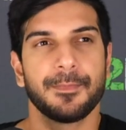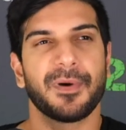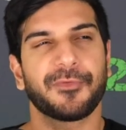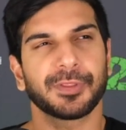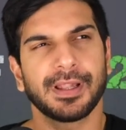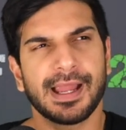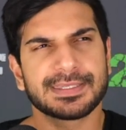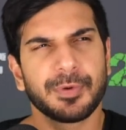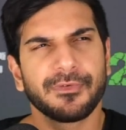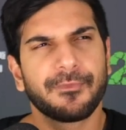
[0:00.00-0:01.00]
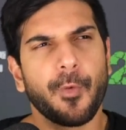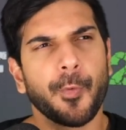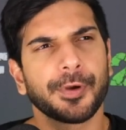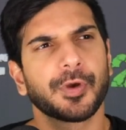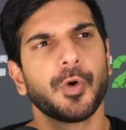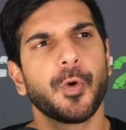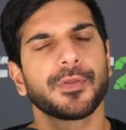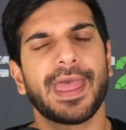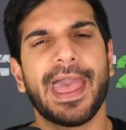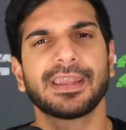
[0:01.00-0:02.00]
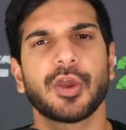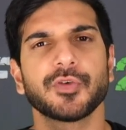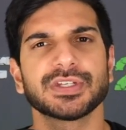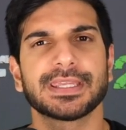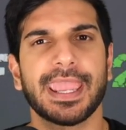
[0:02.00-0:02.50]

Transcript: But for the Lions moving forward, who are the head coaching